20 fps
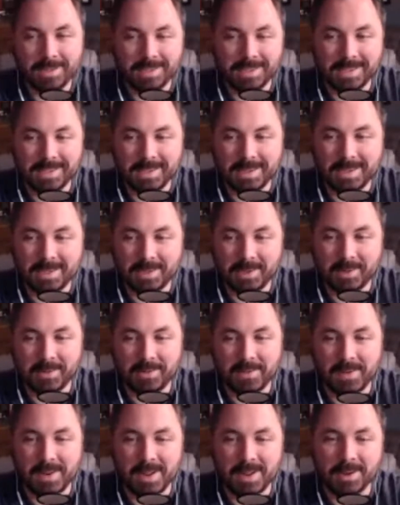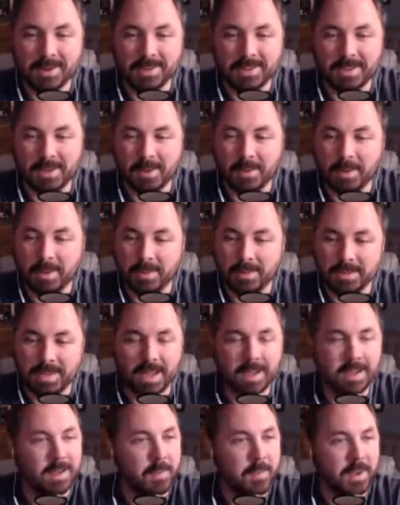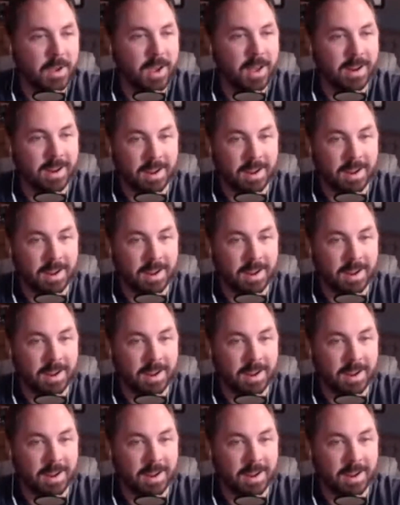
was listening to it for years. So when he was like, "Come be on,"